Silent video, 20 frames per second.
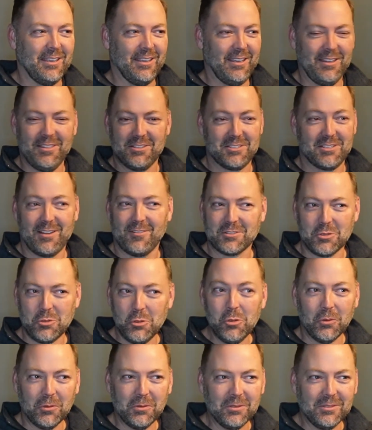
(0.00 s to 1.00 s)
And the stuff's
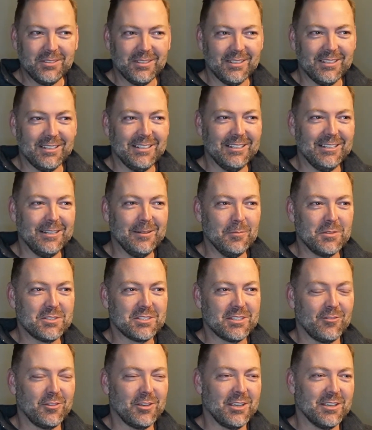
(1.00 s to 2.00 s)
cool. The
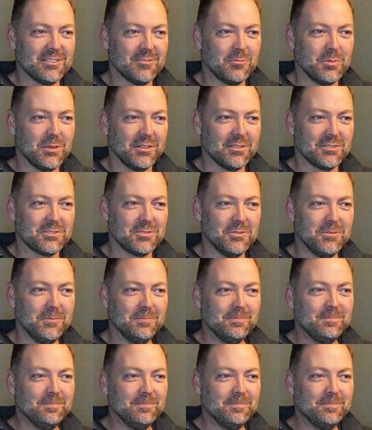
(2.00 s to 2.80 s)
stuff you guys have built is cool.